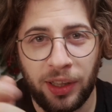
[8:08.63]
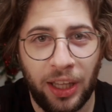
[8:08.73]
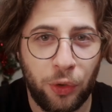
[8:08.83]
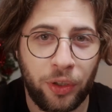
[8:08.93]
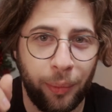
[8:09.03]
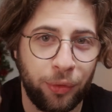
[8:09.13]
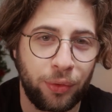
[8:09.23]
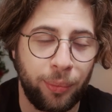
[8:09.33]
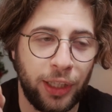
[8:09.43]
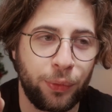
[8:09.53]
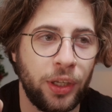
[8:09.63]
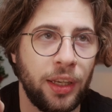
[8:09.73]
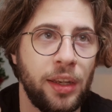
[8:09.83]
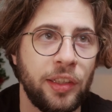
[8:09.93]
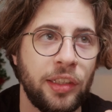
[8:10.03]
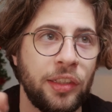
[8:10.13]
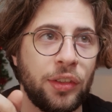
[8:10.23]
the other comes from network analysis.